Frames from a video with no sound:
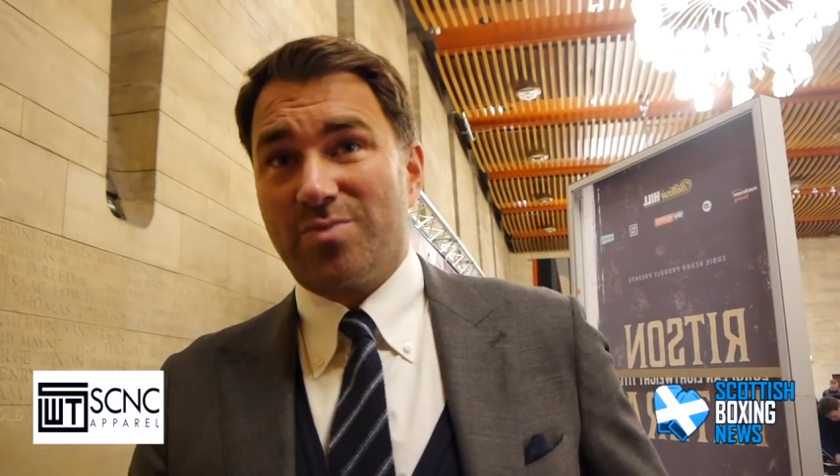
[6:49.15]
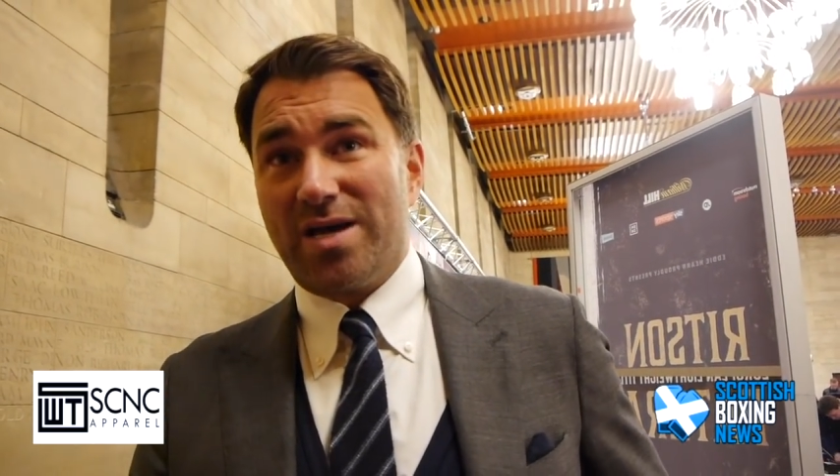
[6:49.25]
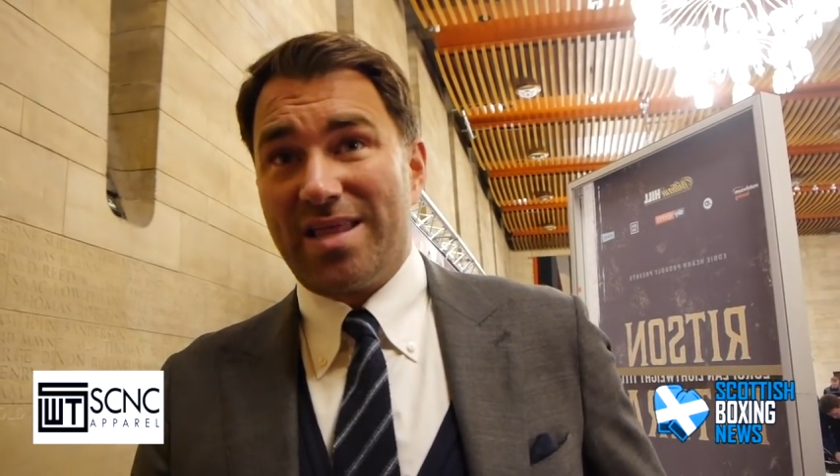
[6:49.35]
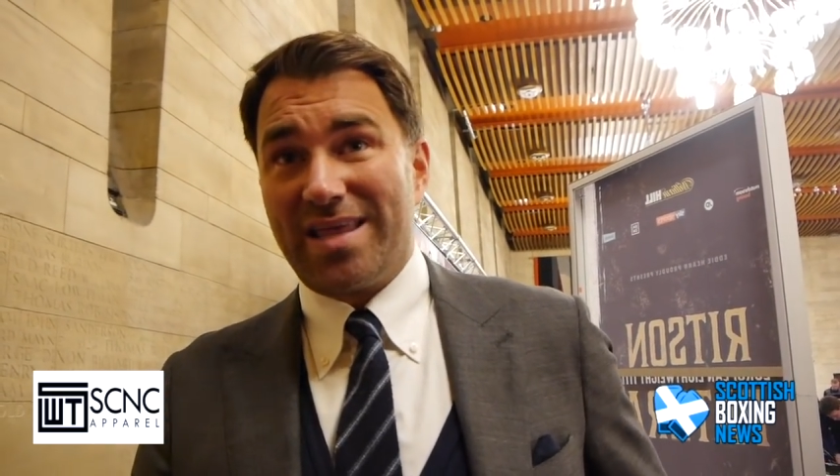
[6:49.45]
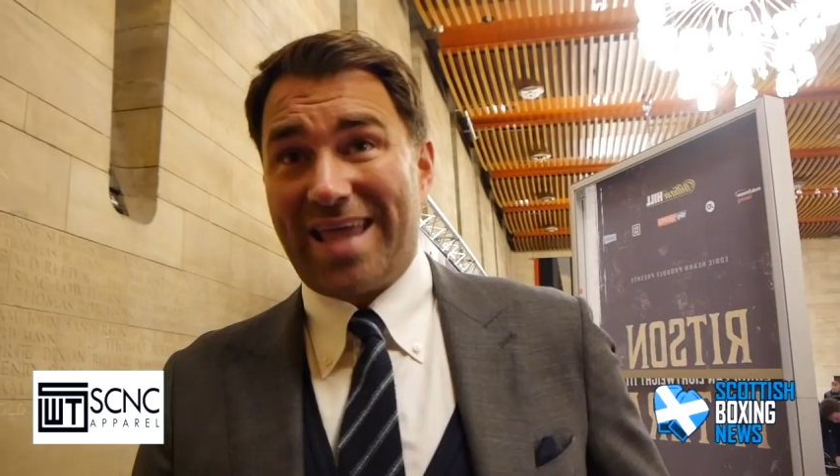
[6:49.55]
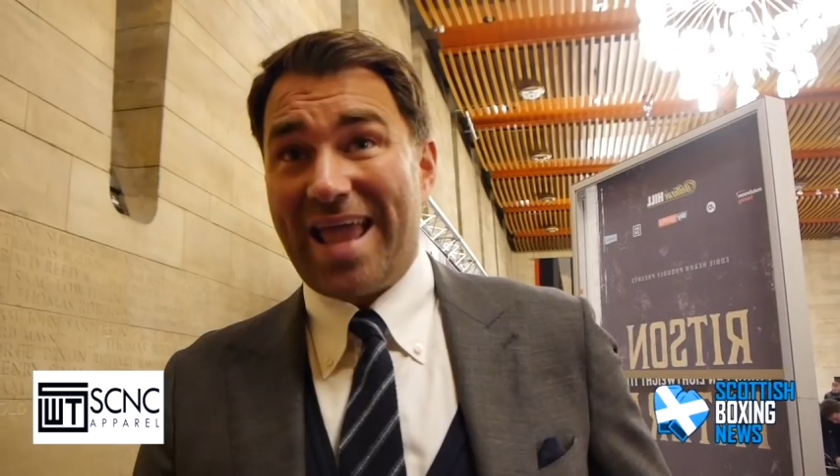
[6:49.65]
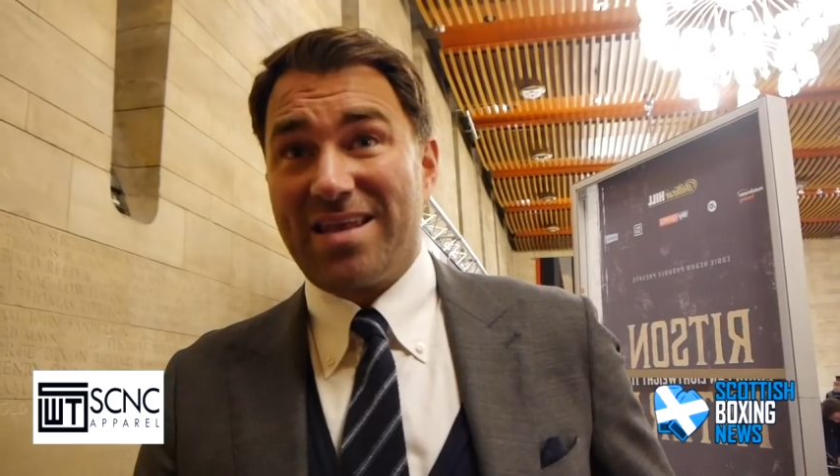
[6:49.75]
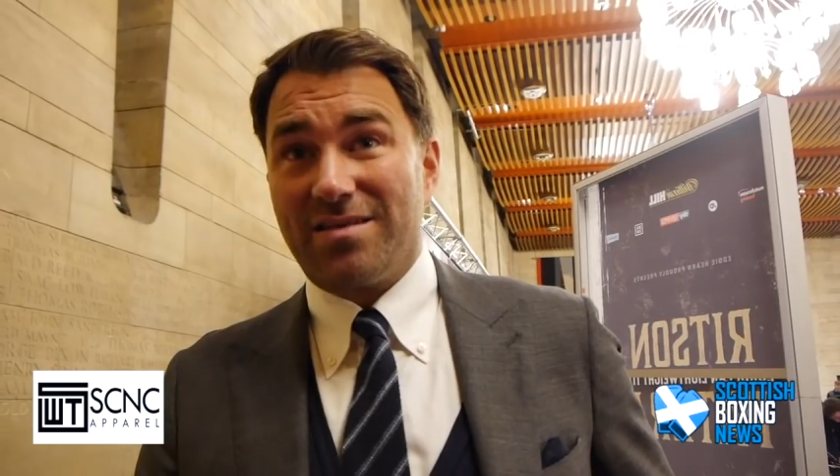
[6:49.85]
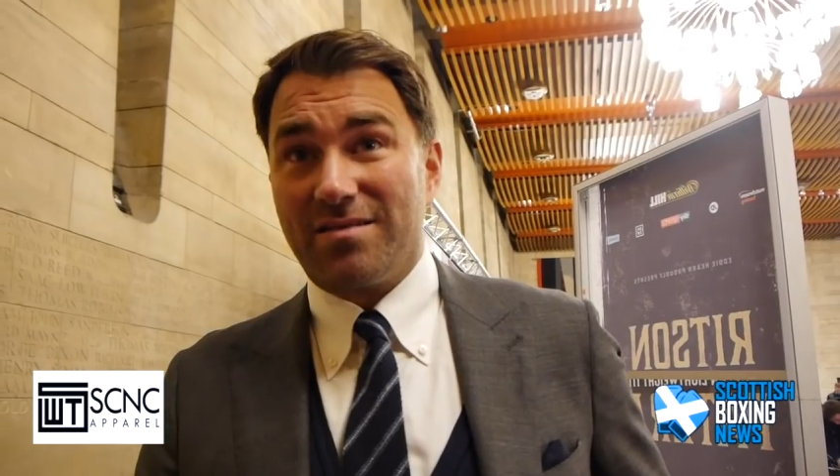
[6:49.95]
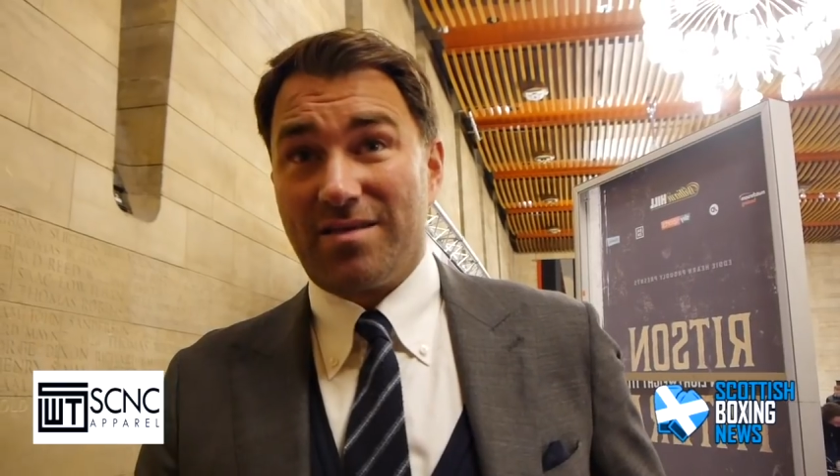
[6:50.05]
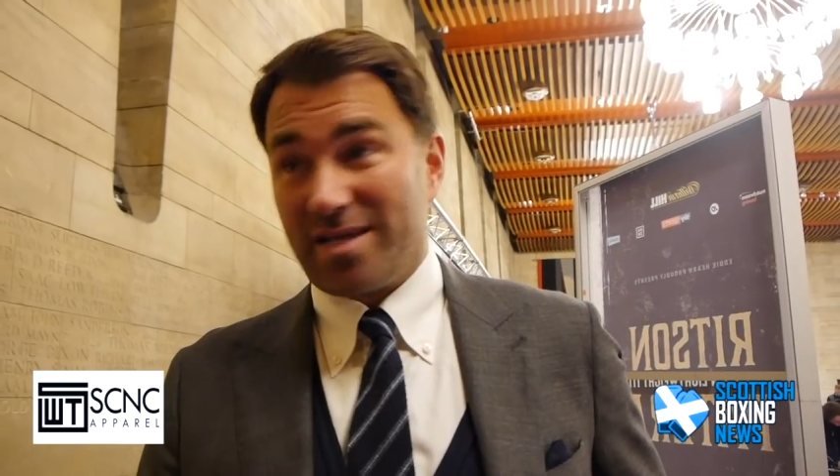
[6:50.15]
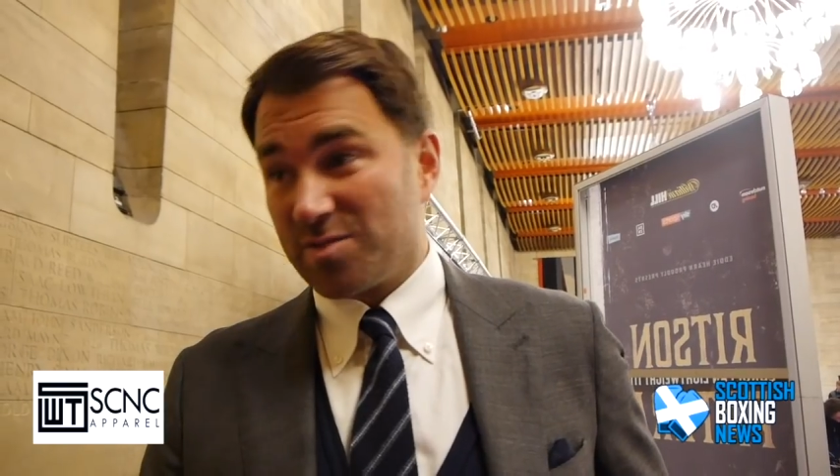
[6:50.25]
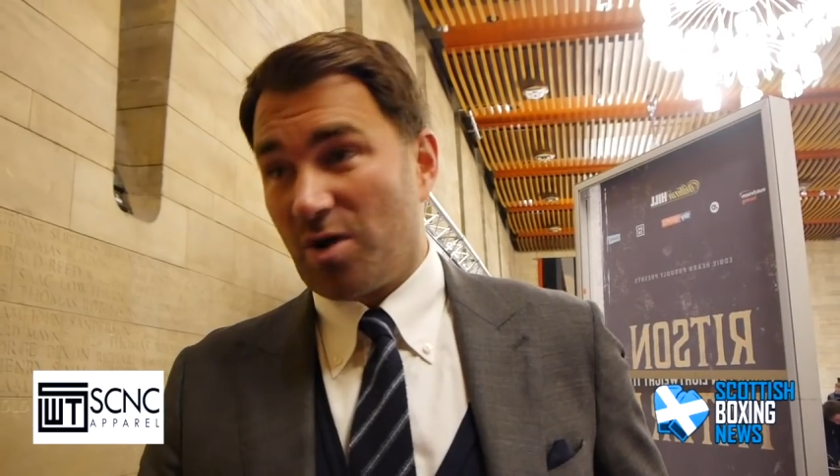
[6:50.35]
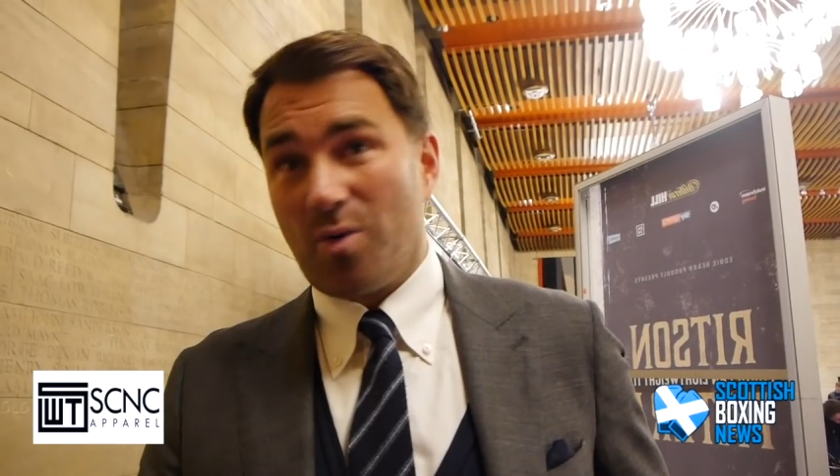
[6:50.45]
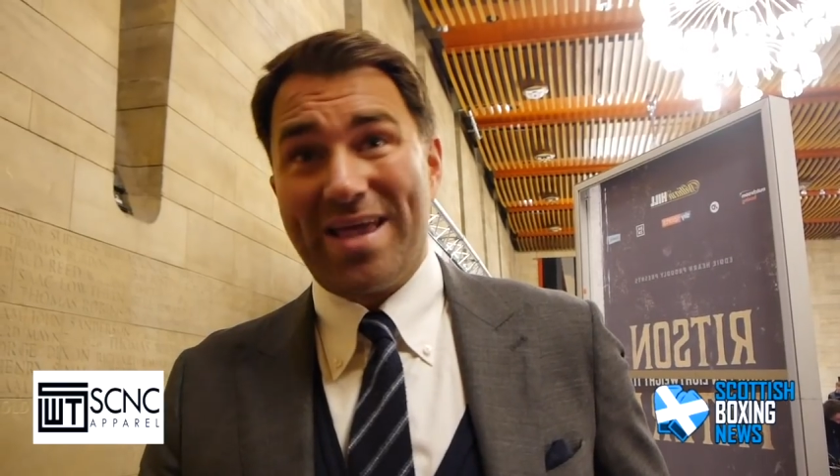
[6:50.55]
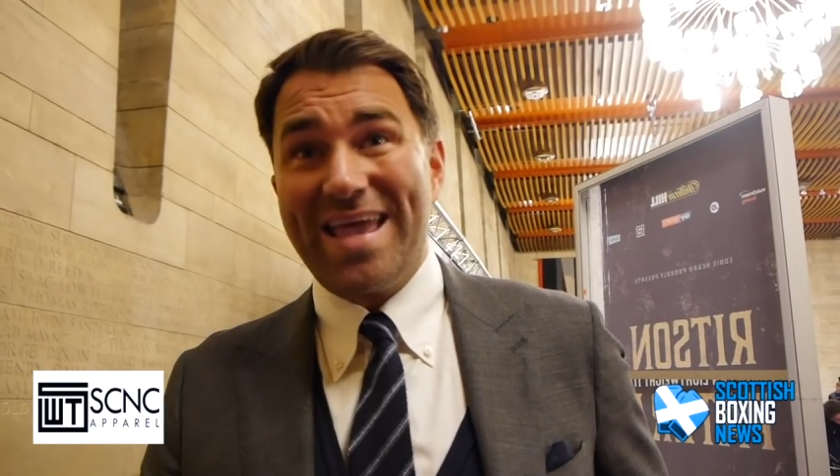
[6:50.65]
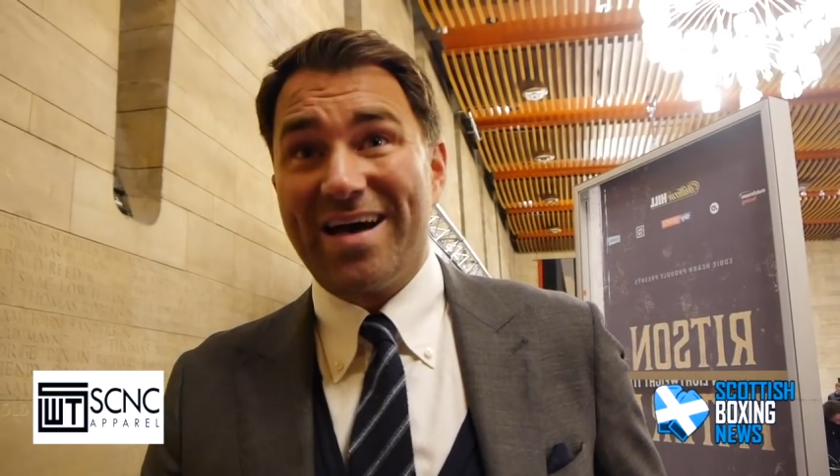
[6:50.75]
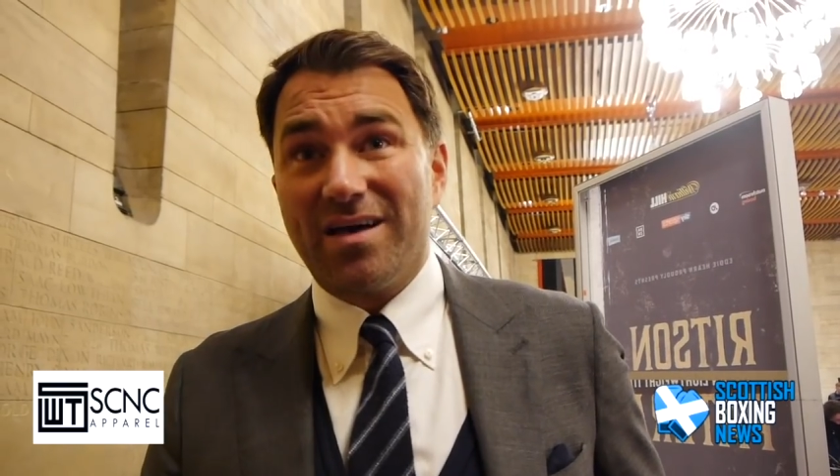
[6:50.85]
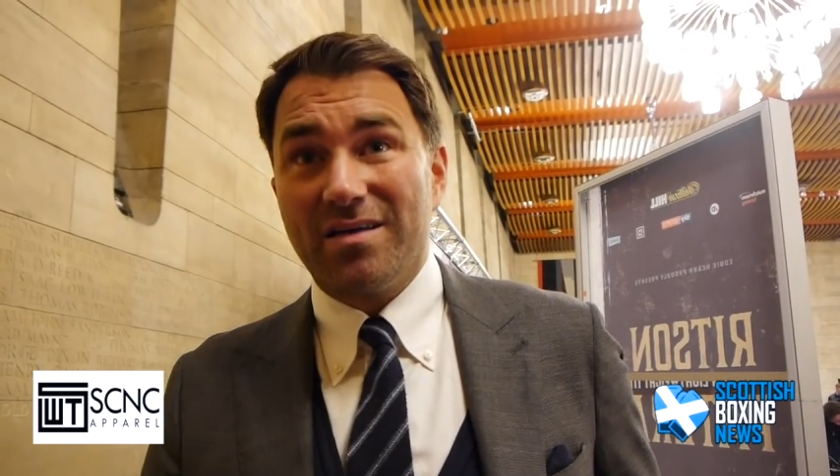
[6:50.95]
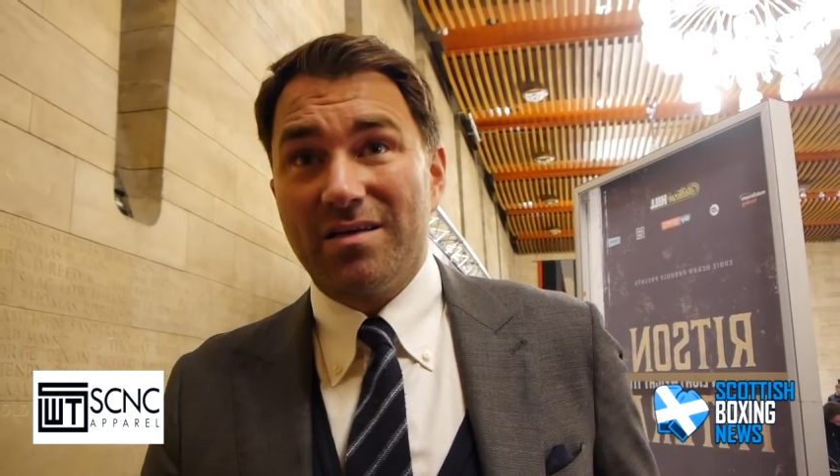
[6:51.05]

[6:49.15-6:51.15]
where they can, and that's why we're here.